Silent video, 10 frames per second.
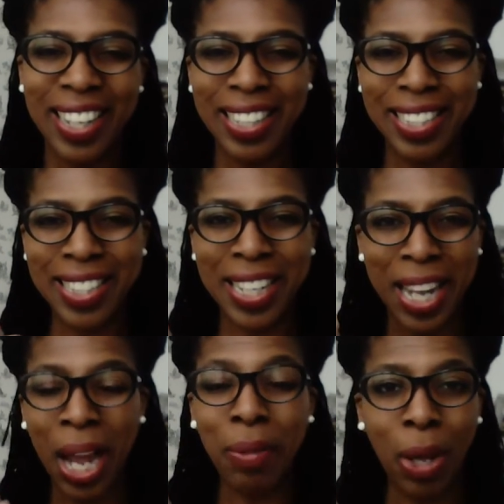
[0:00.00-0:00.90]
and to see
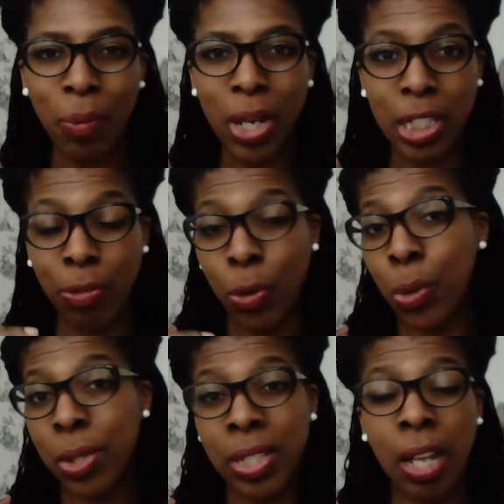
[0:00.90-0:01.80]
how that works for
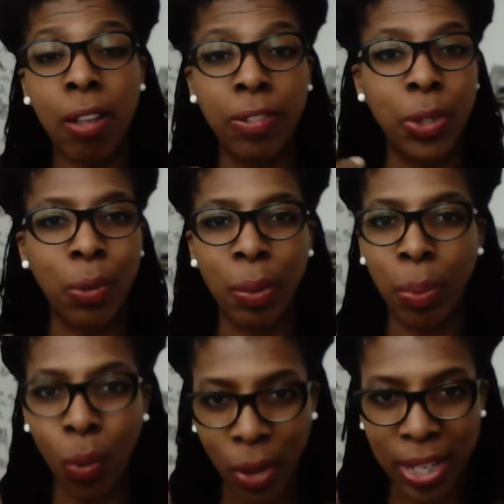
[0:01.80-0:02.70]
yourself and your
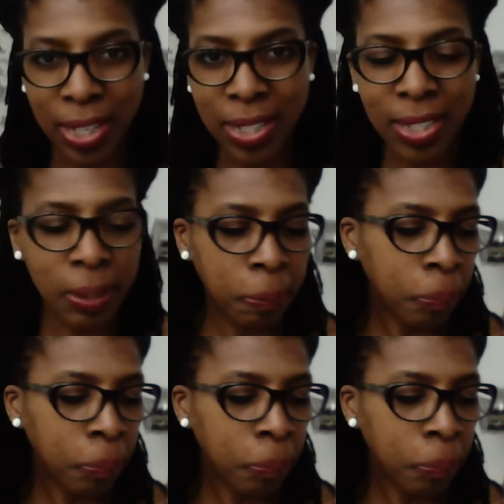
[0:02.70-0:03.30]
employees.